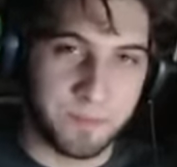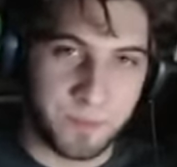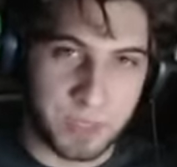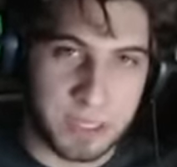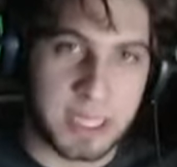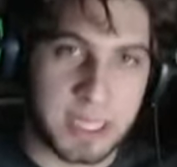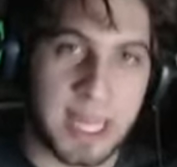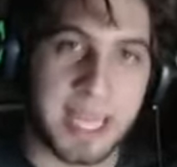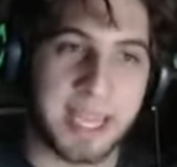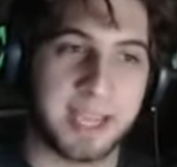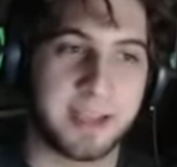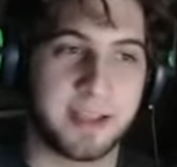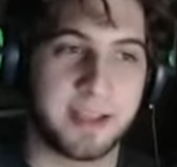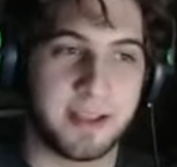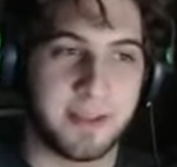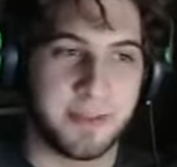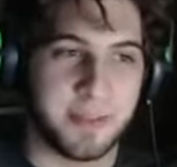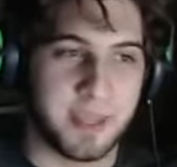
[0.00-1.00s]
like
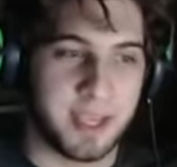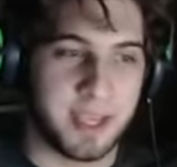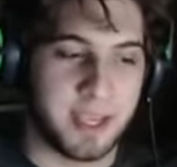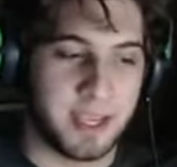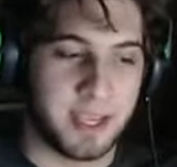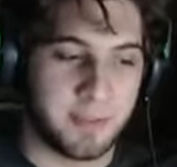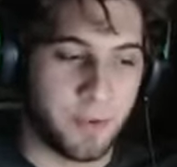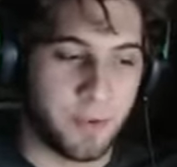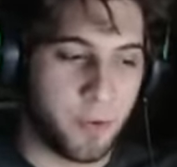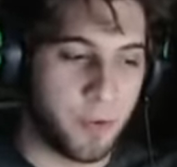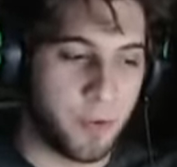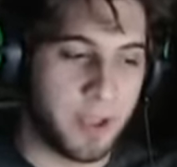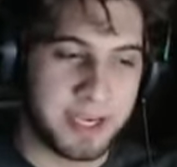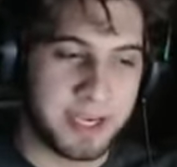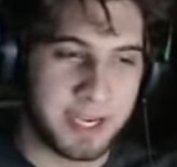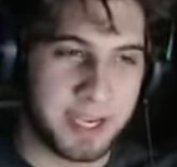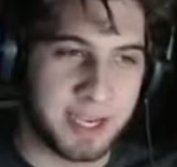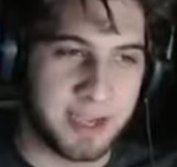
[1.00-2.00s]
the whole
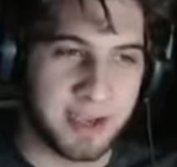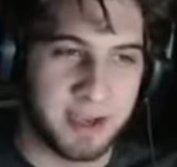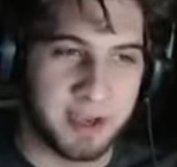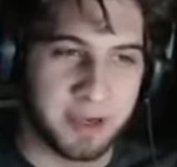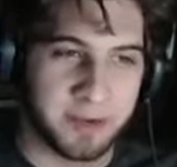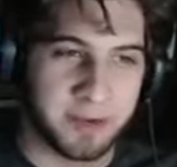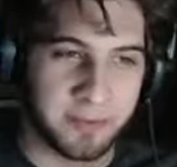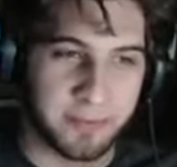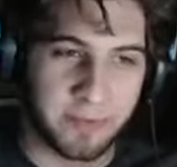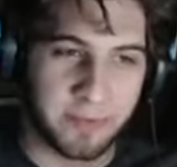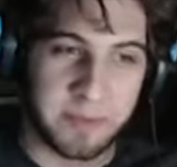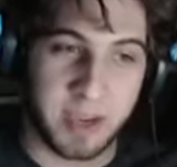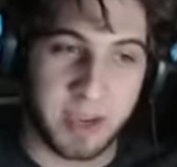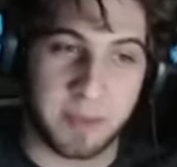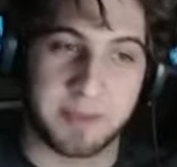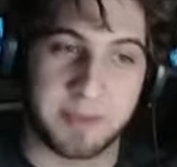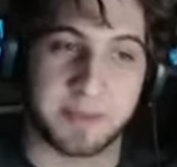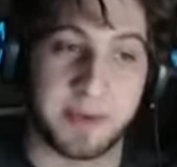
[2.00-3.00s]
idea of
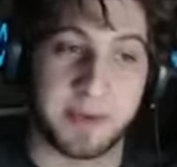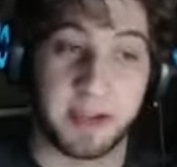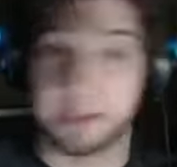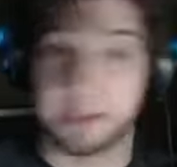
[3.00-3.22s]
becoming someone else.